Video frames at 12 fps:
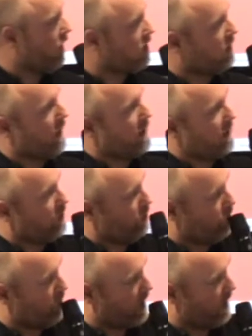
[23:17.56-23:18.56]

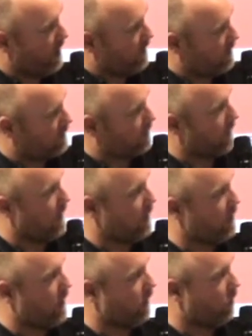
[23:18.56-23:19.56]
personalisation right
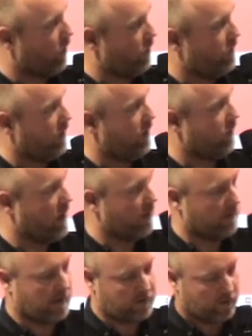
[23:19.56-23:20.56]
uh, and loyalty right
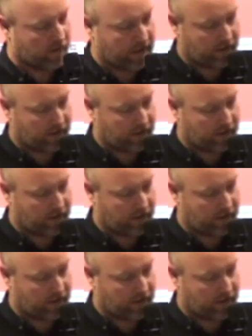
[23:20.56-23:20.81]
in the digital